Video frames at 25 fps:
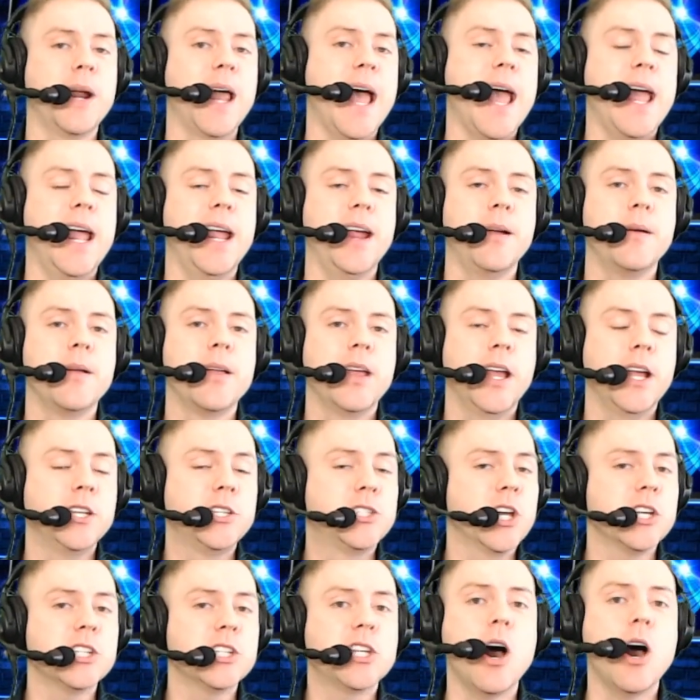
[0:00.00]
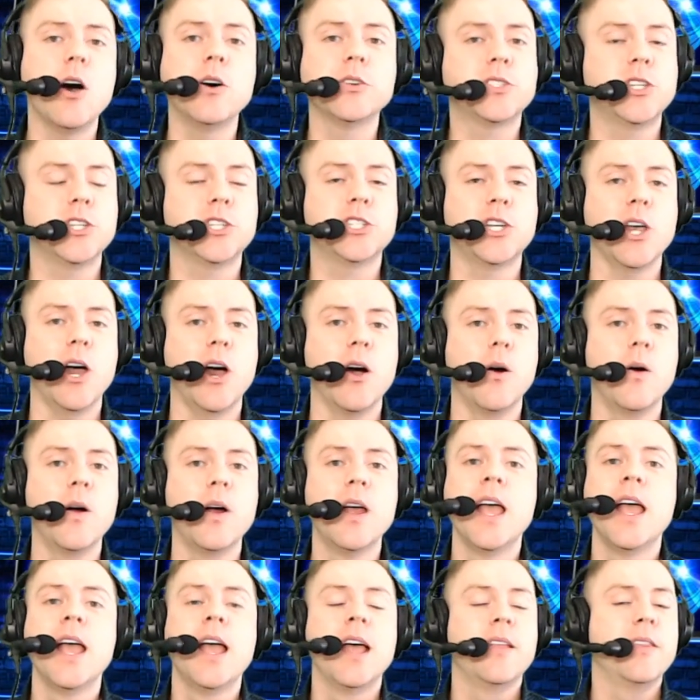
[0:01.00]
hey, it just goes to show,
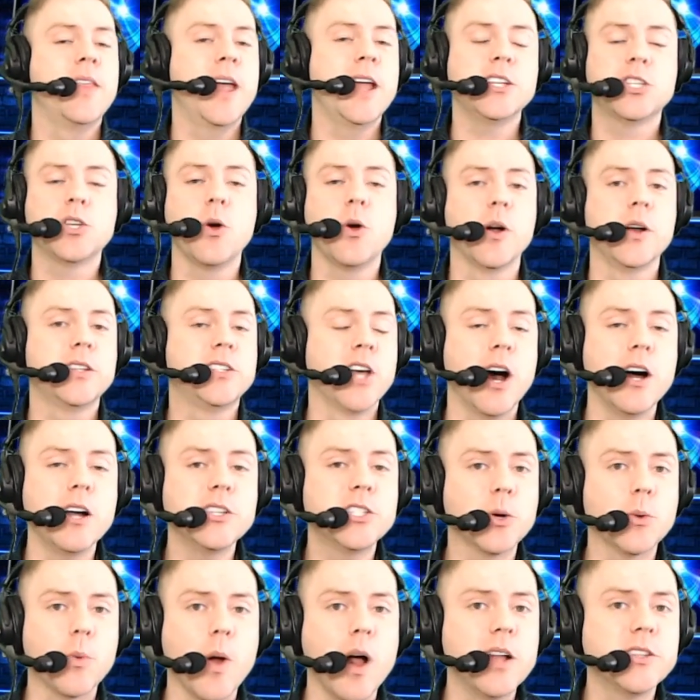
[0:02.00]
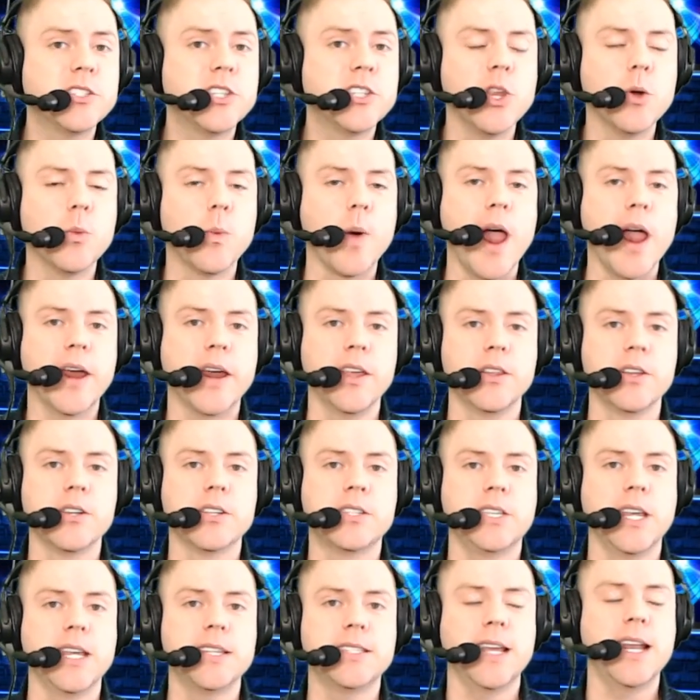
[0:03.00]
they scored tons of runs in the regular
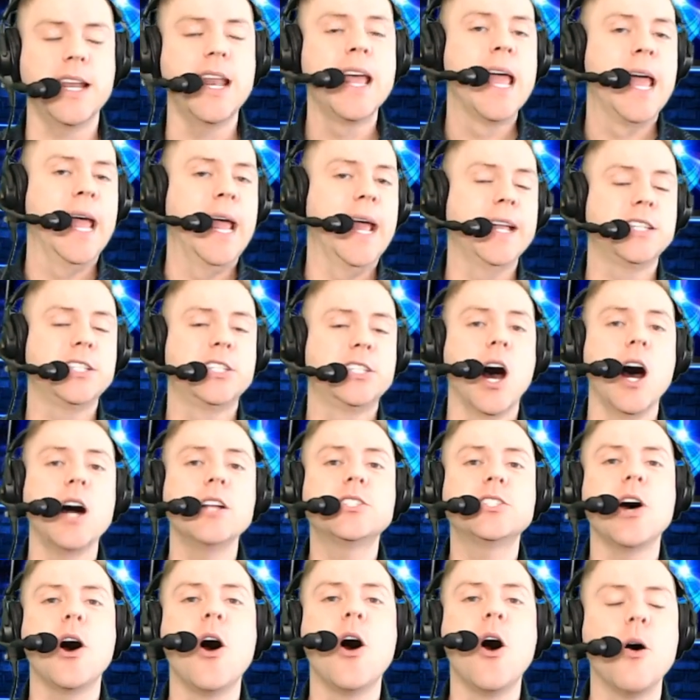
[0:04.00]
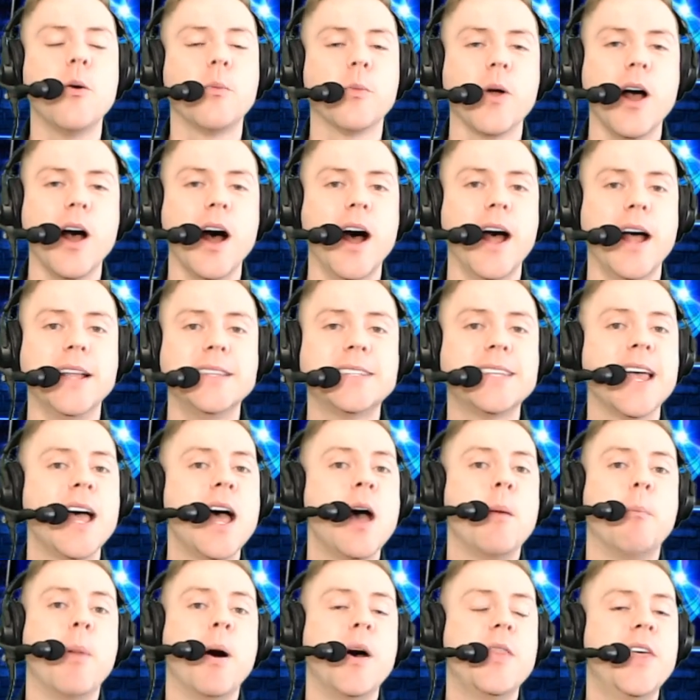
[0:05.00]
season, hit tons of home runs,
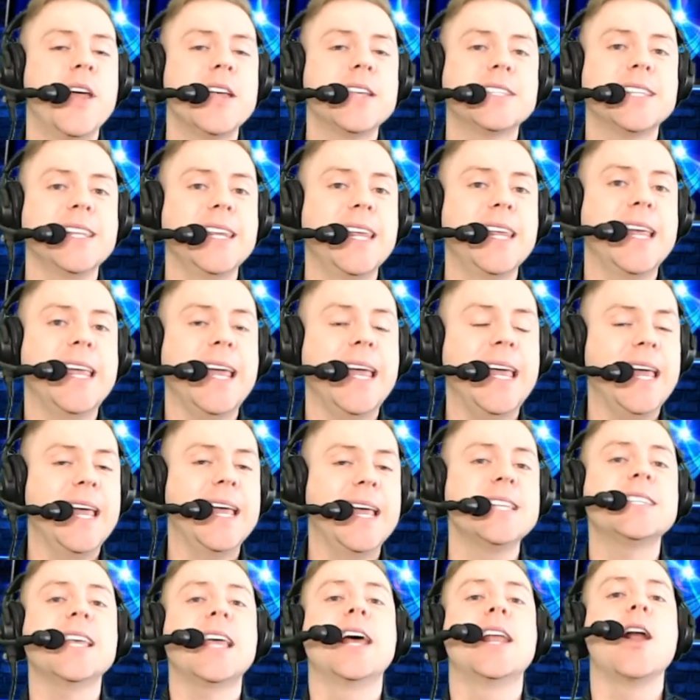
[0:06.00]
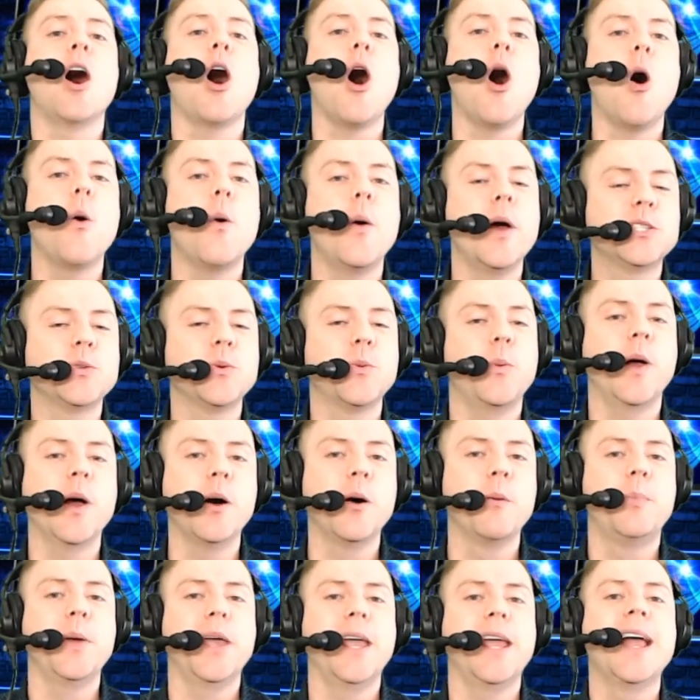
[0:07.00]
but this league is and always
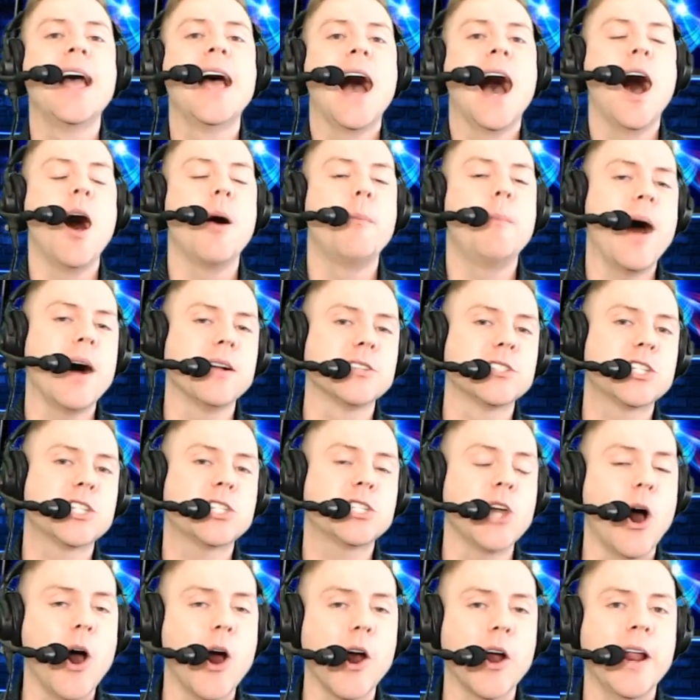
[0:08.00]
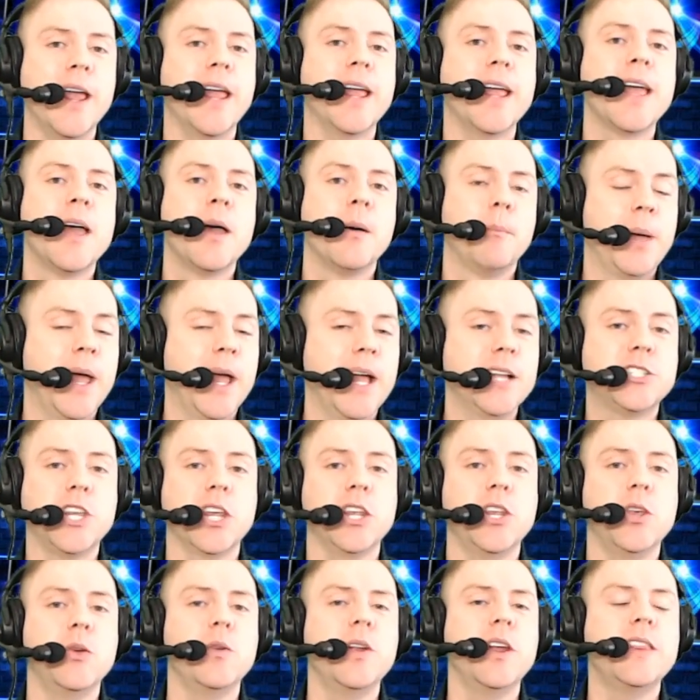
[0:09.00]
will be about starting
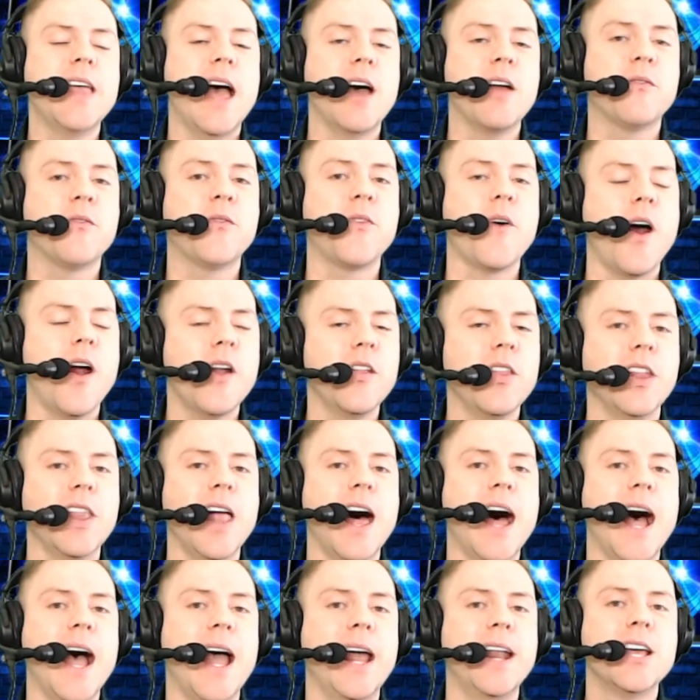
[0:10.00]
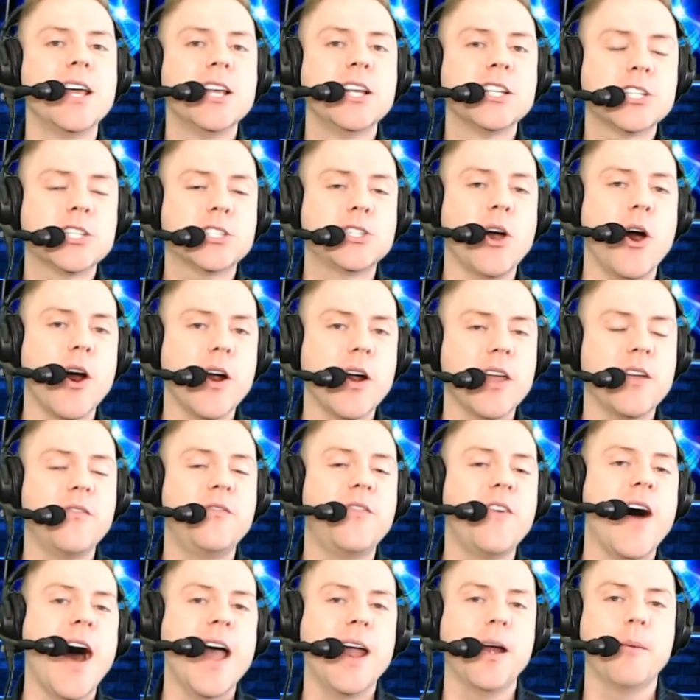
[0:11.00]
pitching. You need that front of the line starting
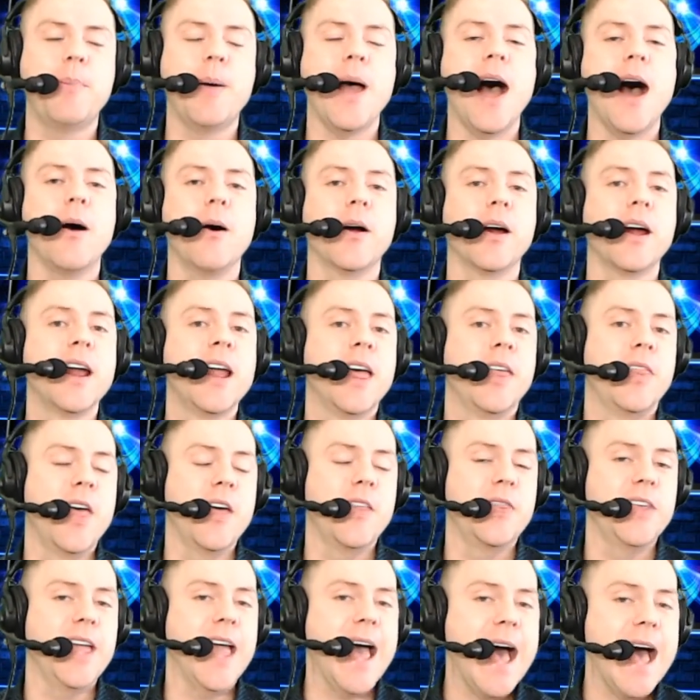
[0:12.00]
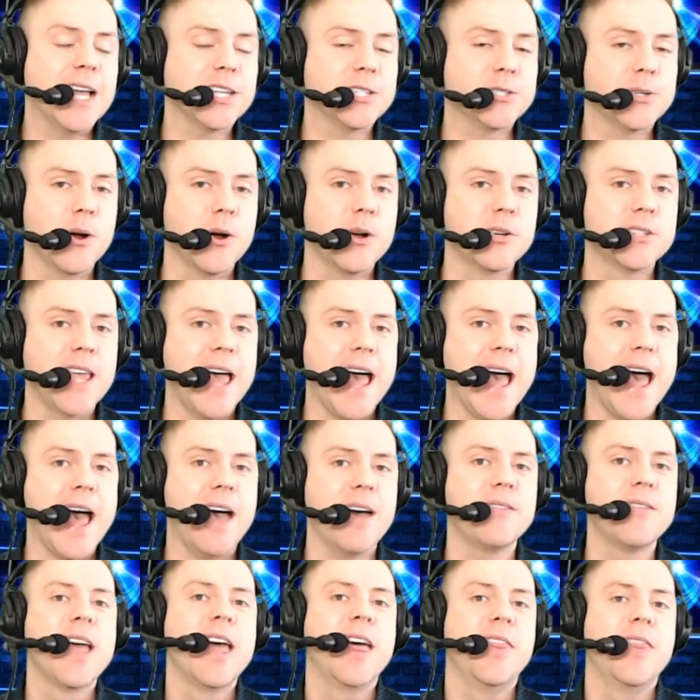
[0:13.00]
firepower that the Astros
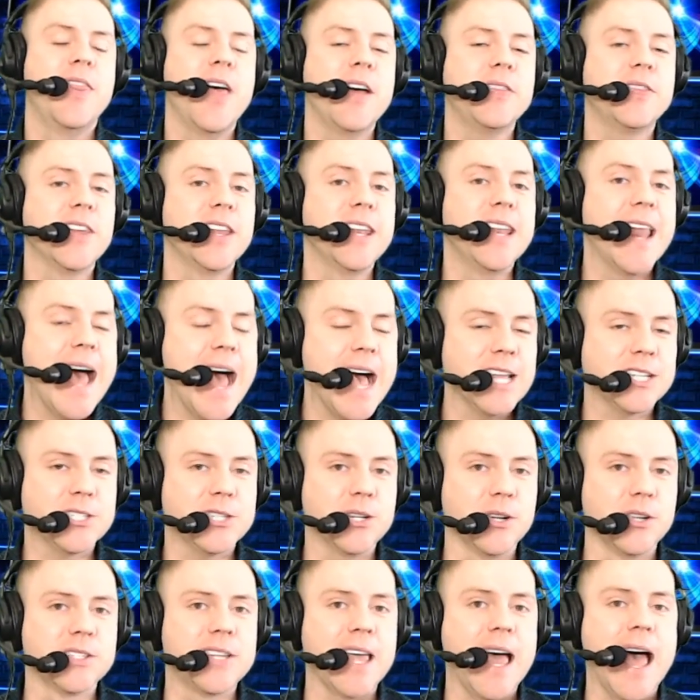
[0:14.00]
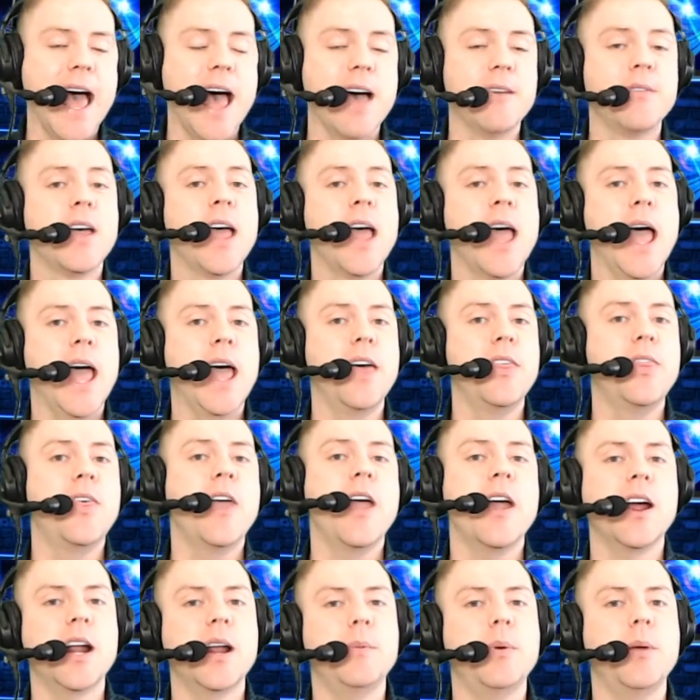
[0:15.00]
have, that the Nationals have, and
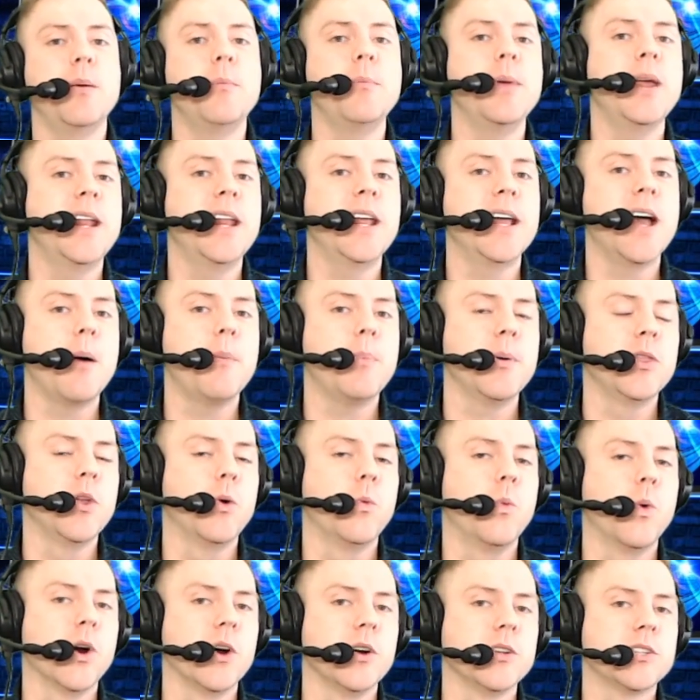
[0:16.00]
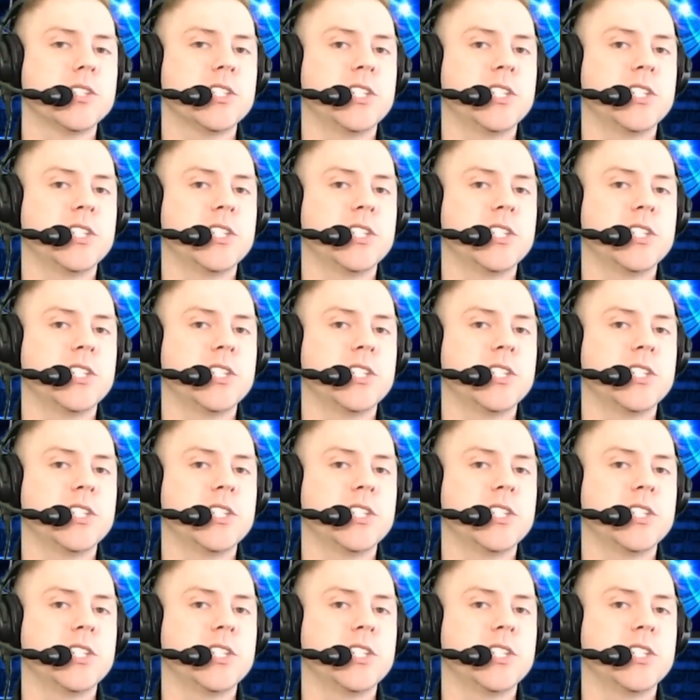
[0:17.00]
they're going to be meeting up in the World